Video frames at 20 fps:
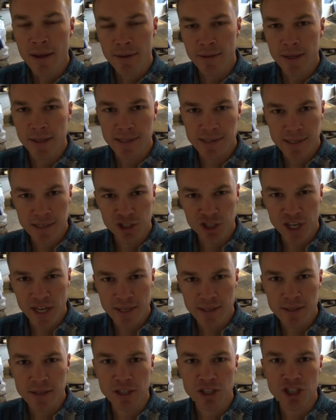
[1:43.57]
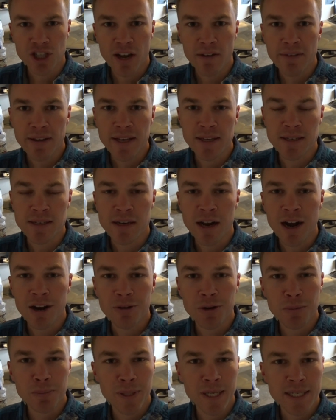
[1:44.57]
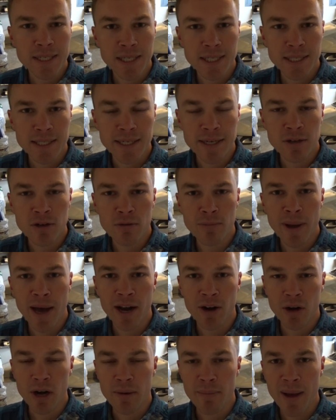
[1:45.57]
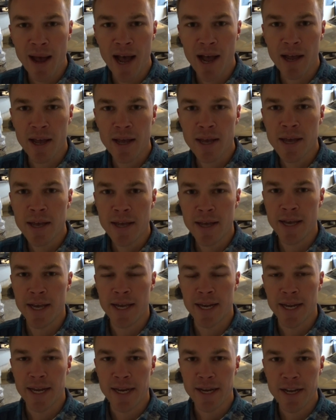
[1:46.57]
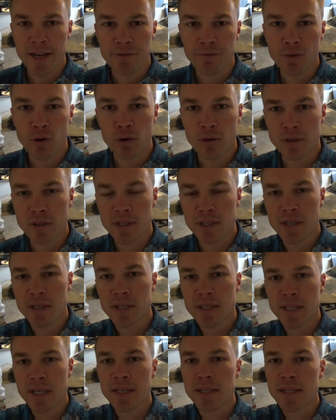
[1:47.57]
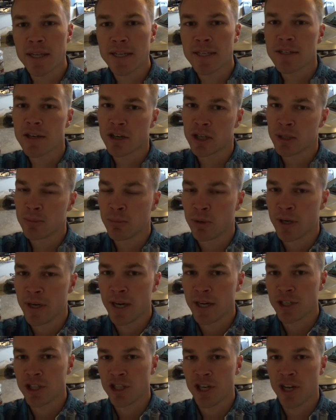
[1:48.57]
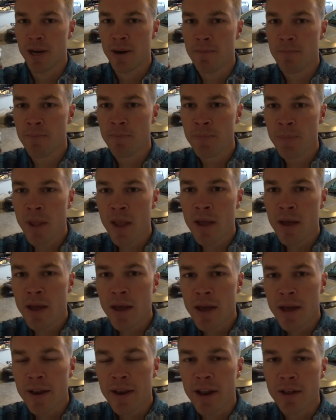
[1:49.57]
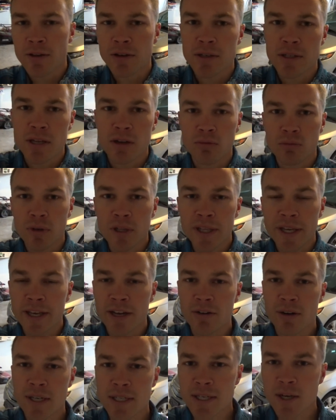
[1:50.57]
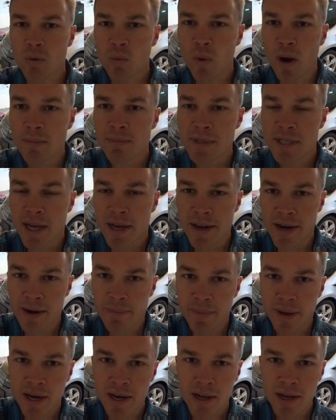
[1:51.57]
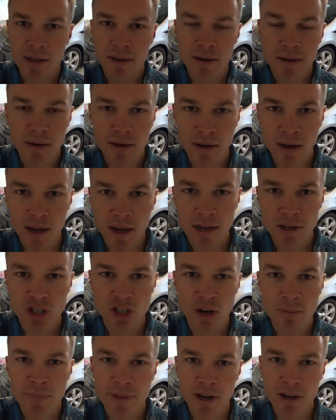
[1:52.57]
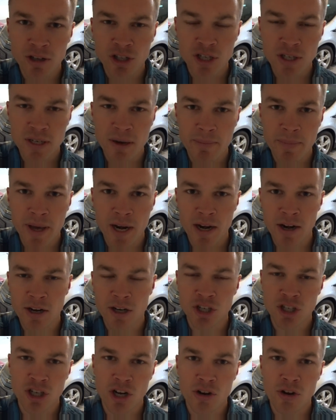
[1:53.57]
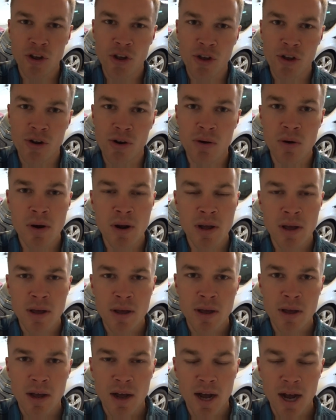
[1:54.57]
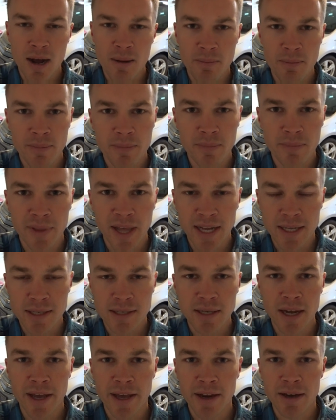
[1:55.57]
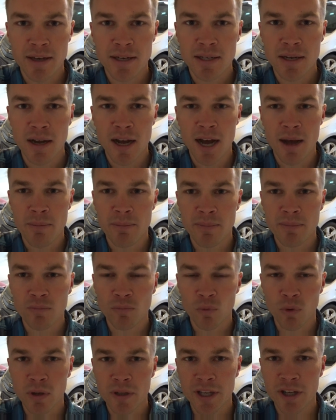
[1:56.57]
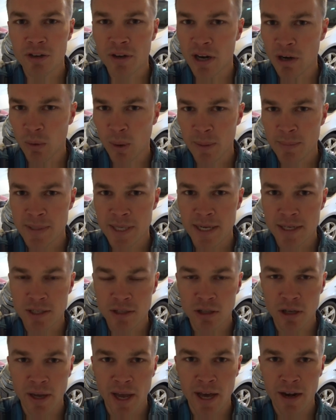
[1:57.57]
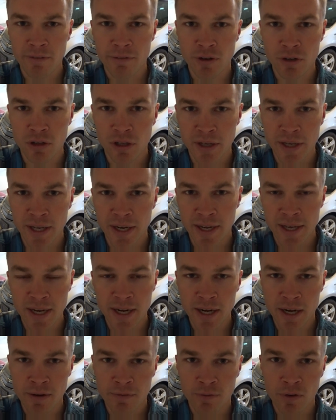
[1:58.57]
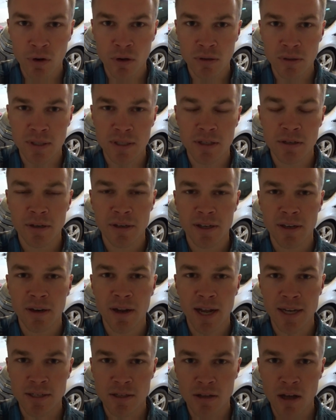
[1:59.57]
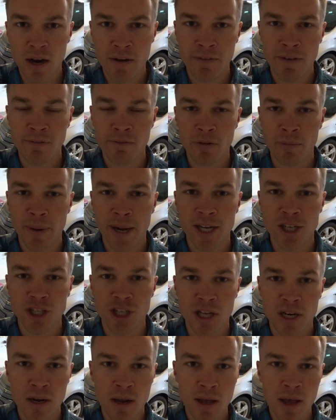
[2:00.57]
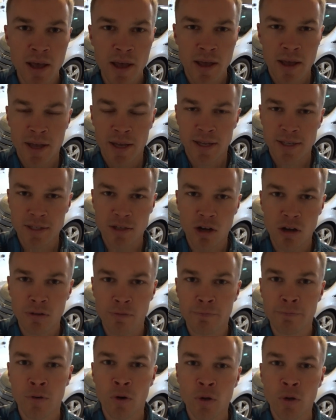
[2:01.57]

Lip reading: that suggests that Chevy has not replaced a single battery pack in any Volts since they started production. Now, there's a really interesting website, and I'm gonna jump there in just a minute and show you that site. Really great website to look at if you're looking at getting a Volt. Has a lot of information. It's called